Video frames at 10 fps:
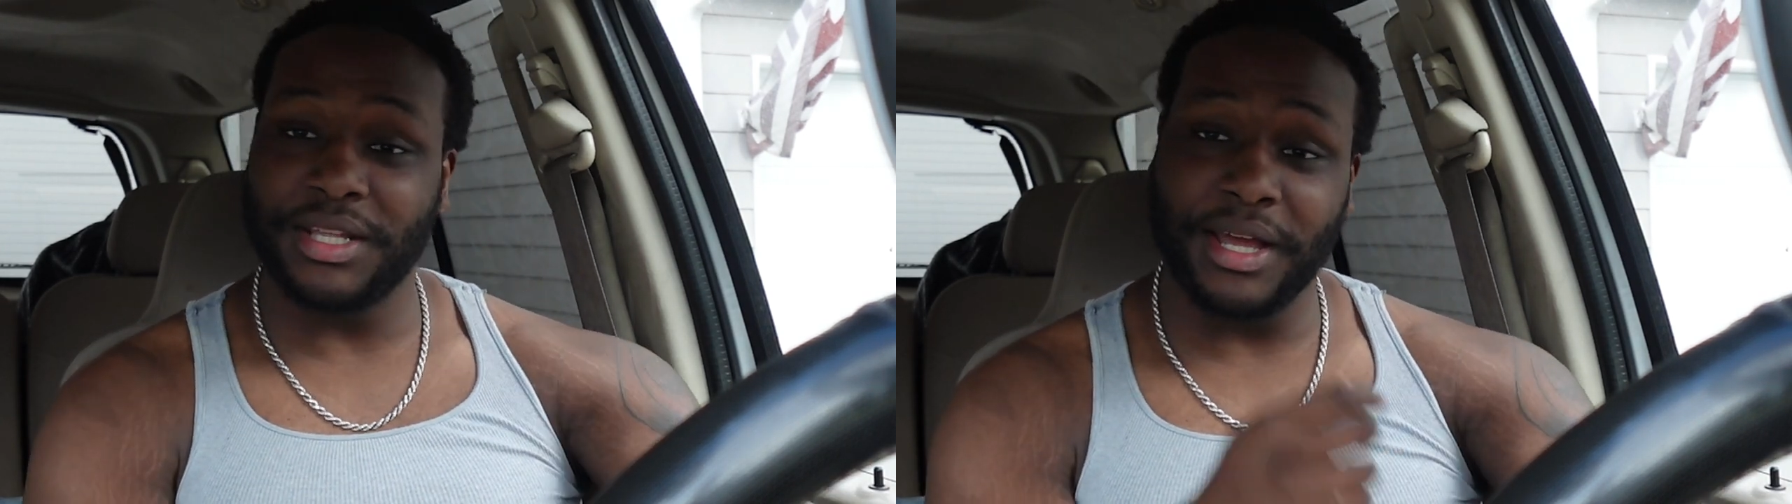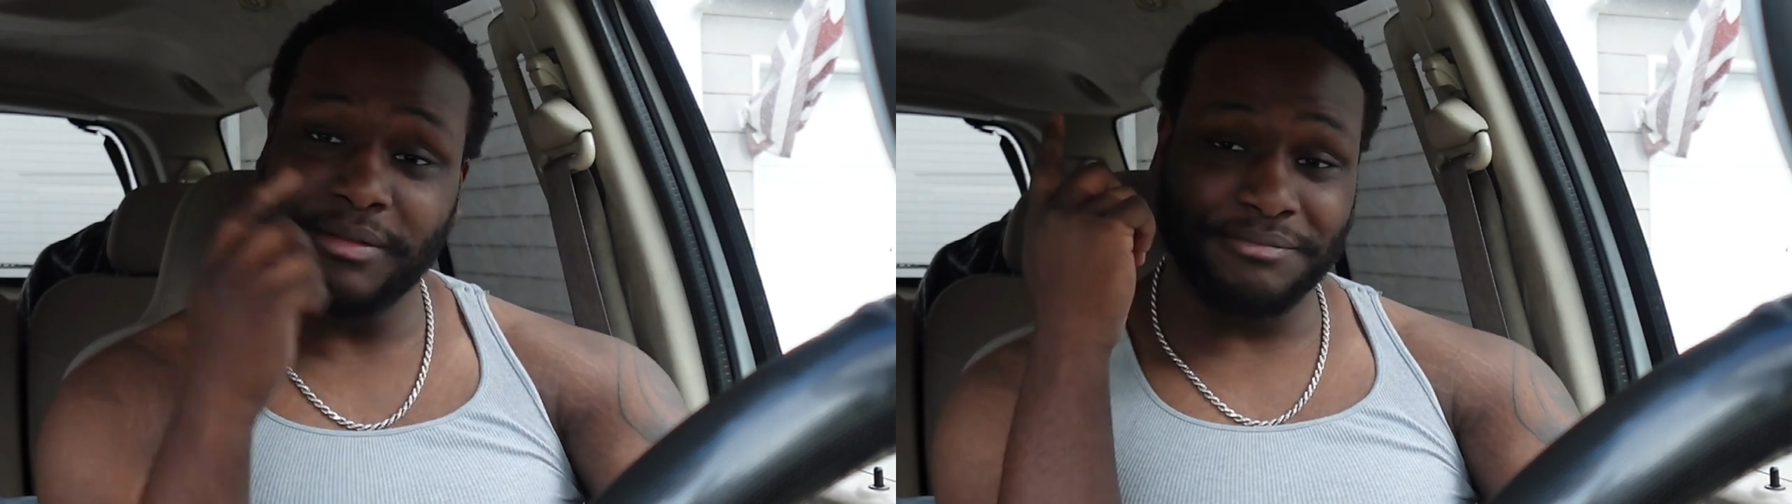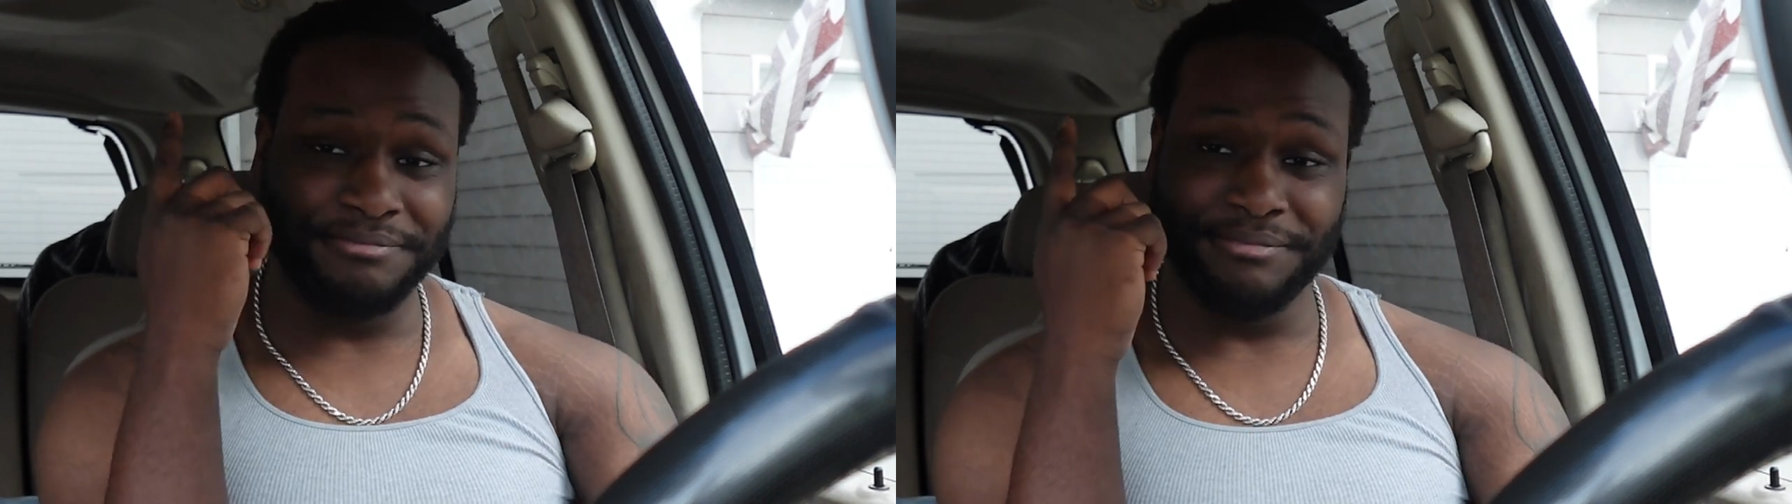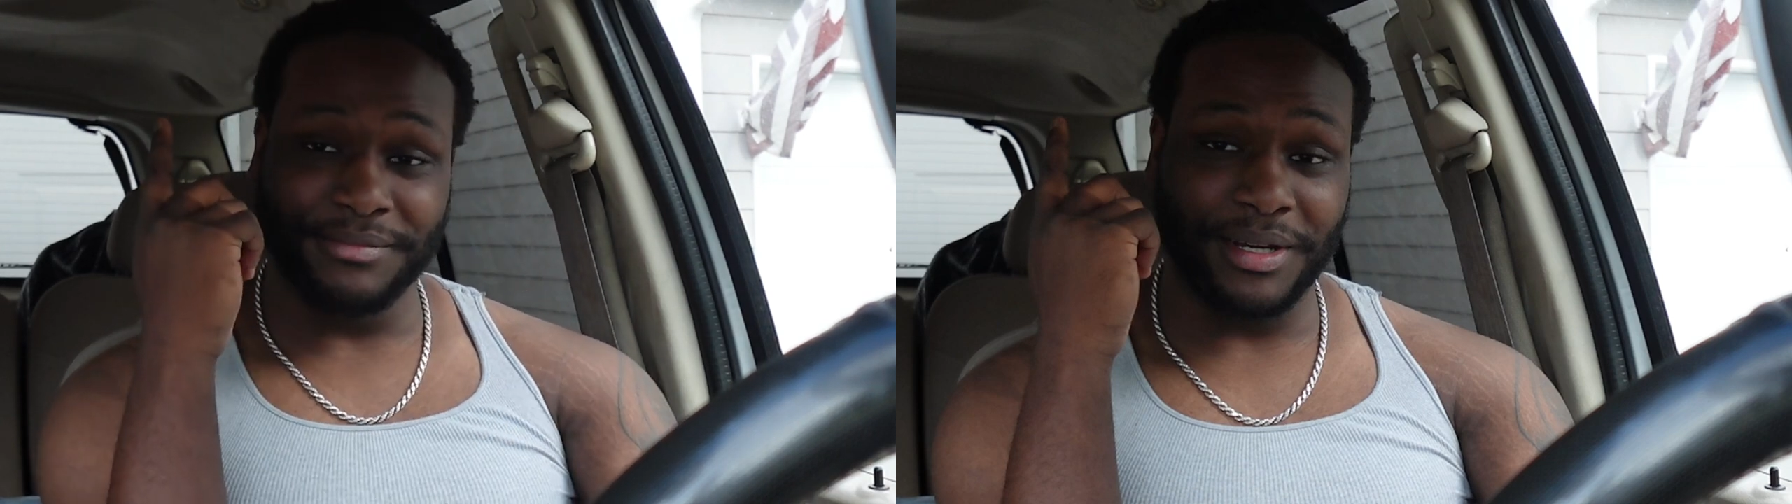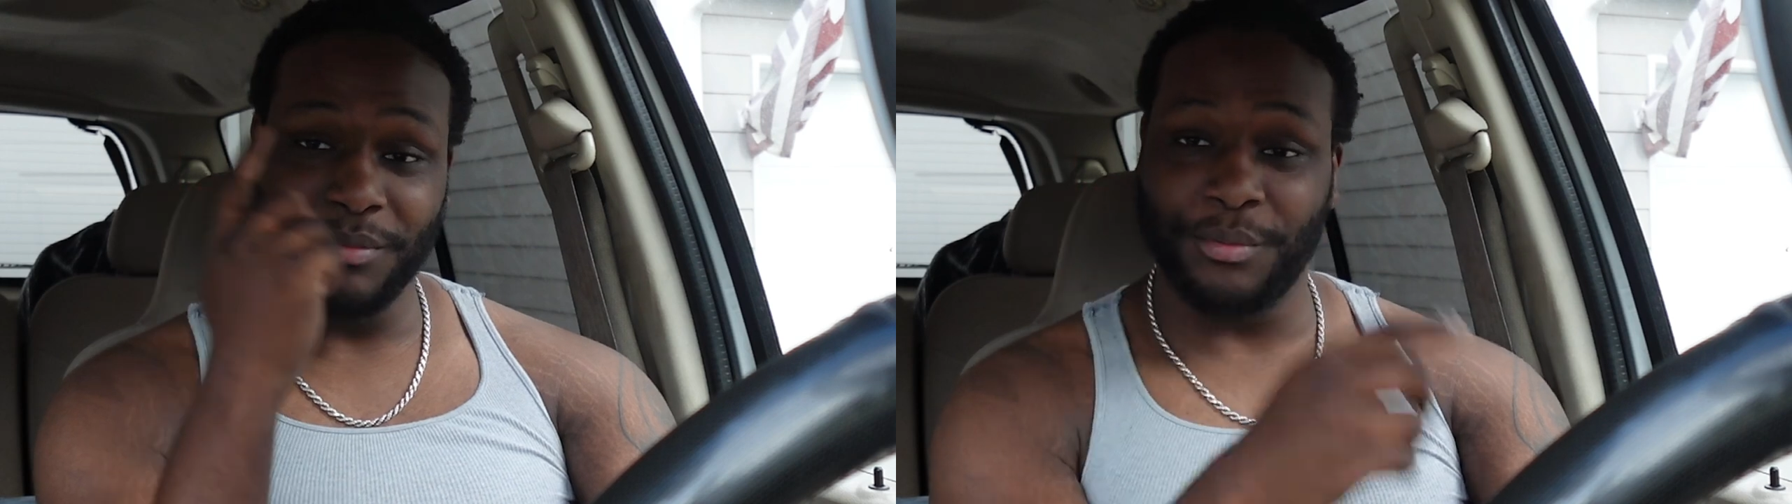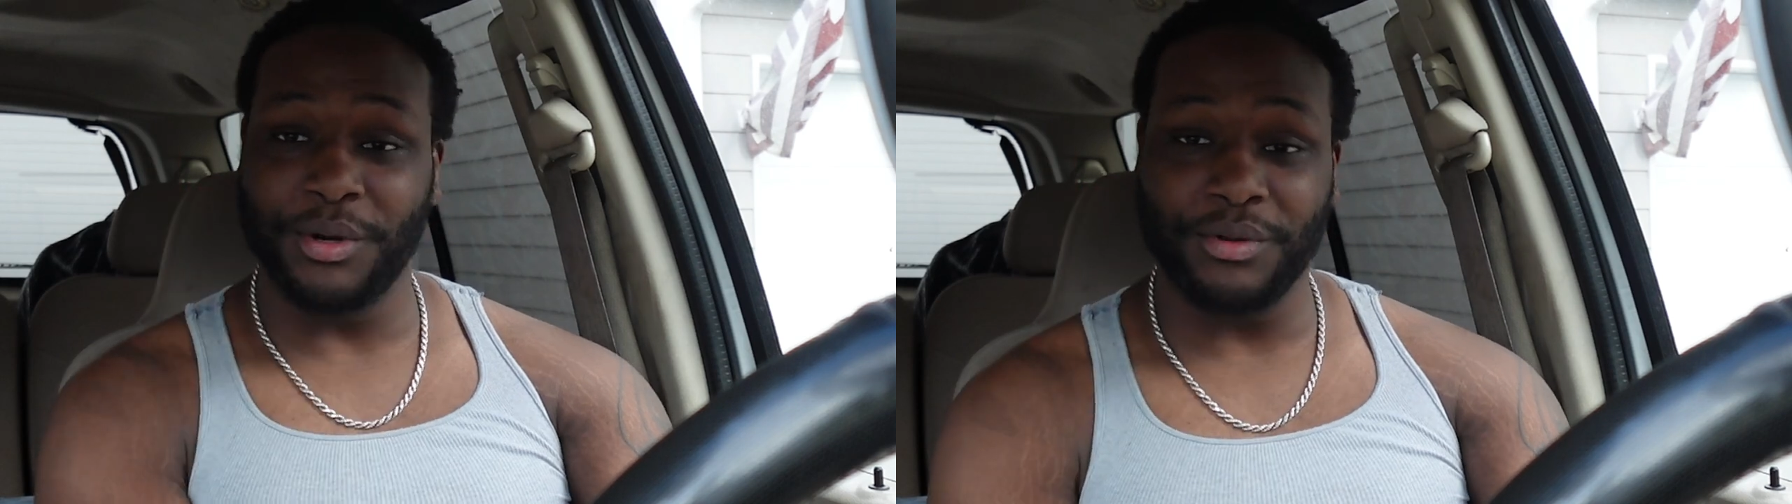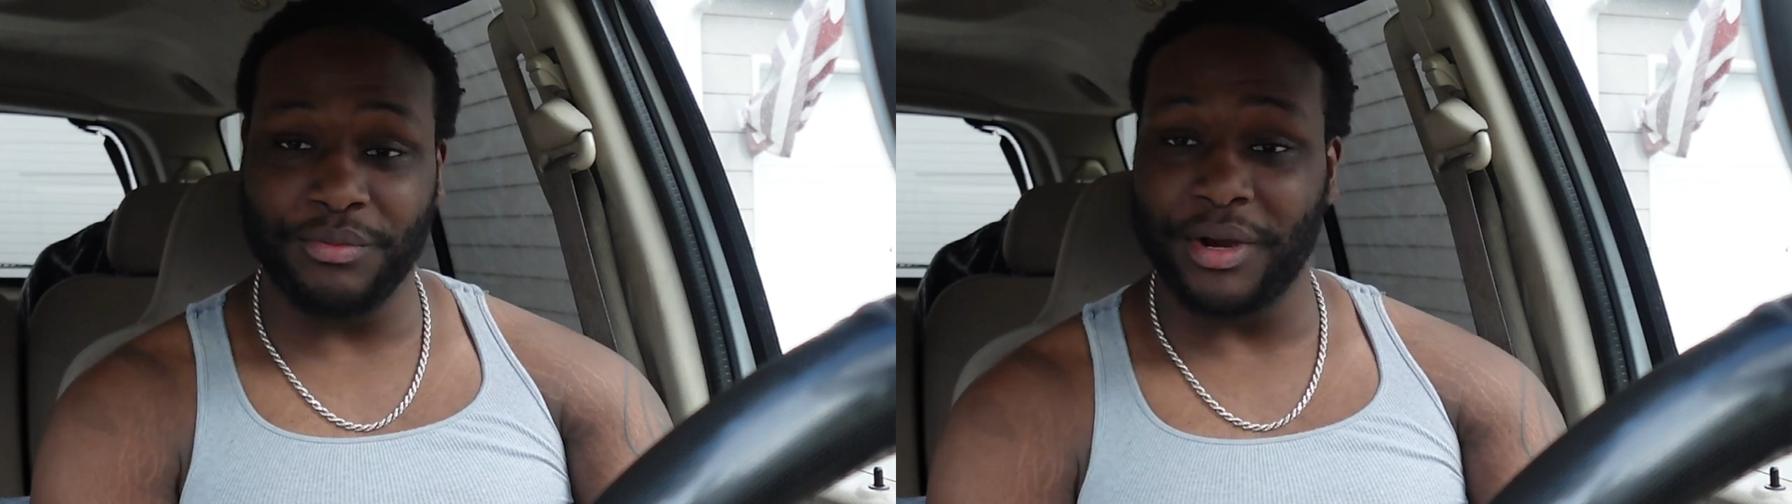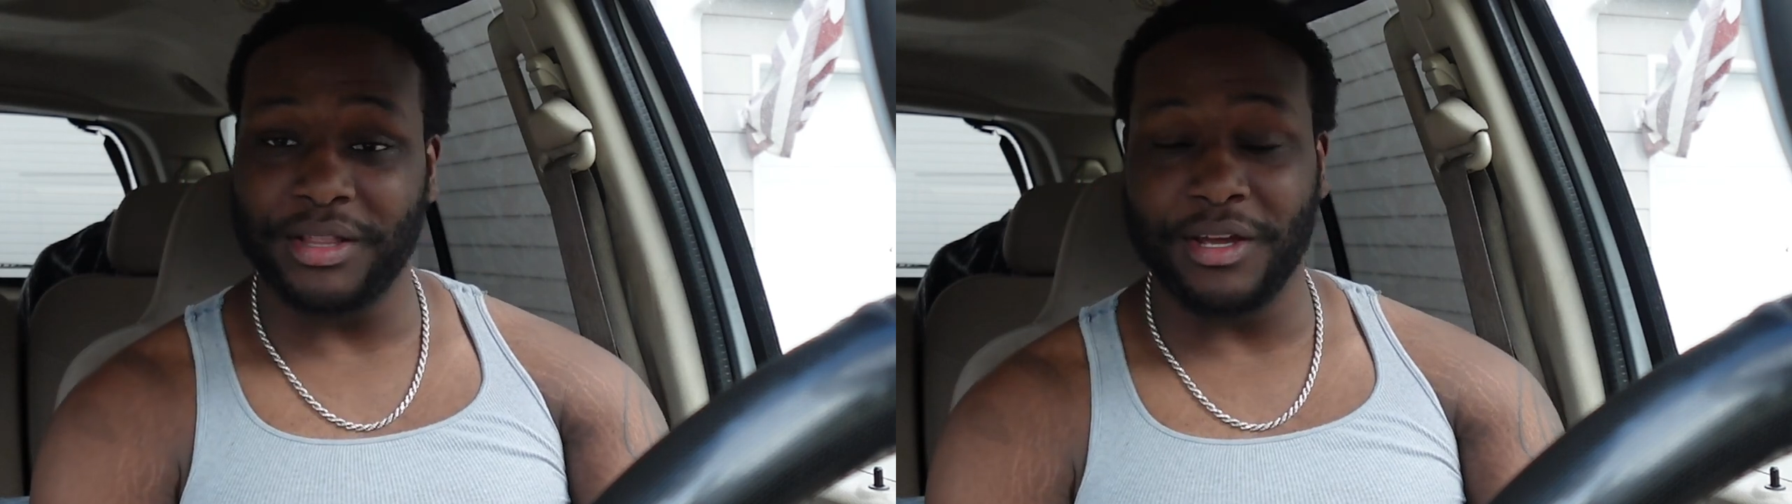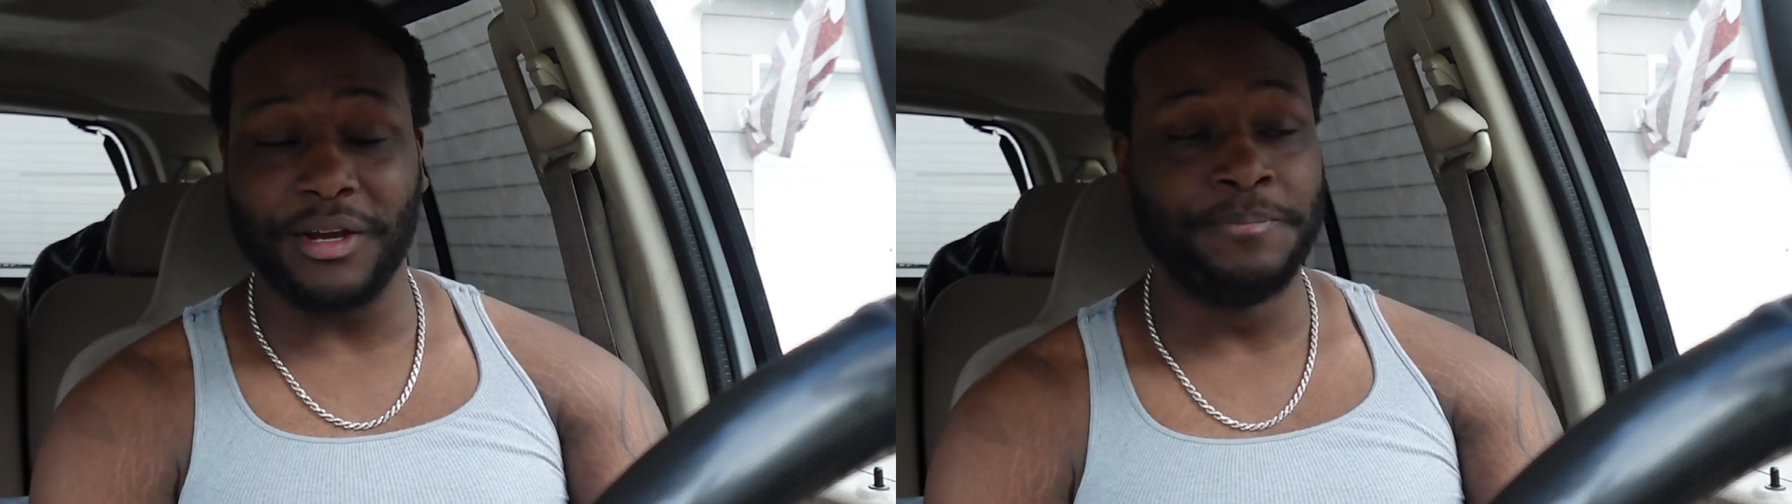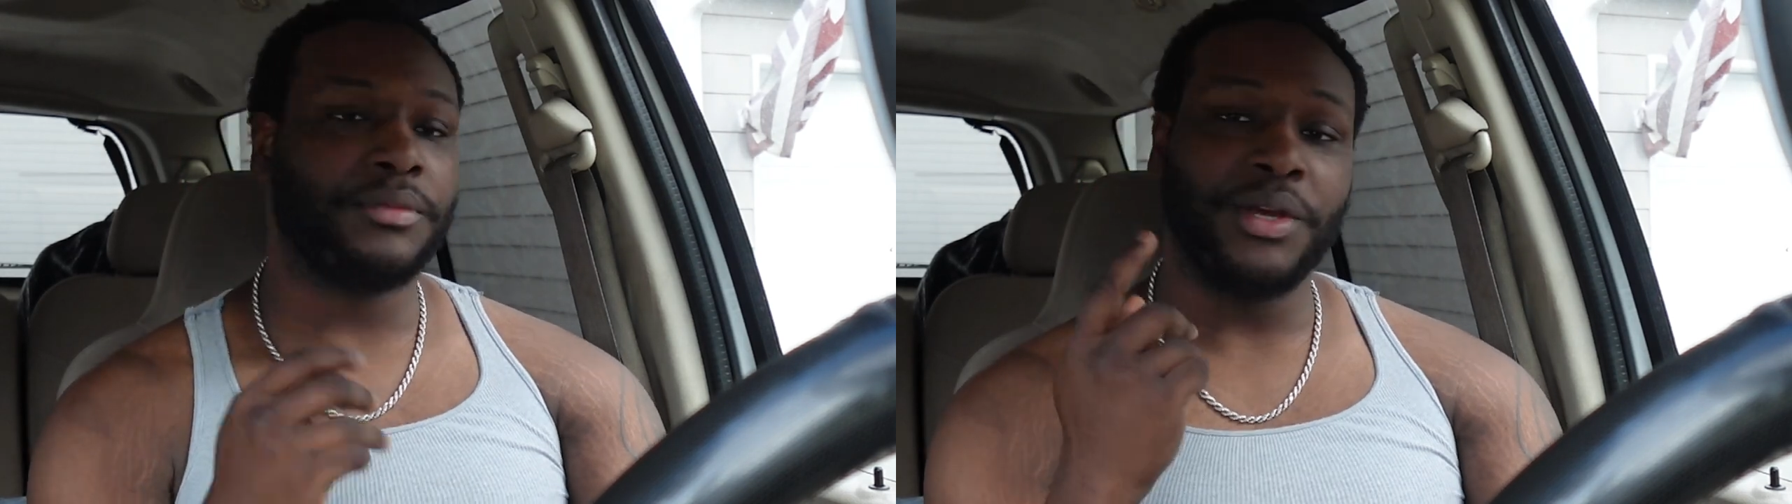that, I'm gonna put it right there.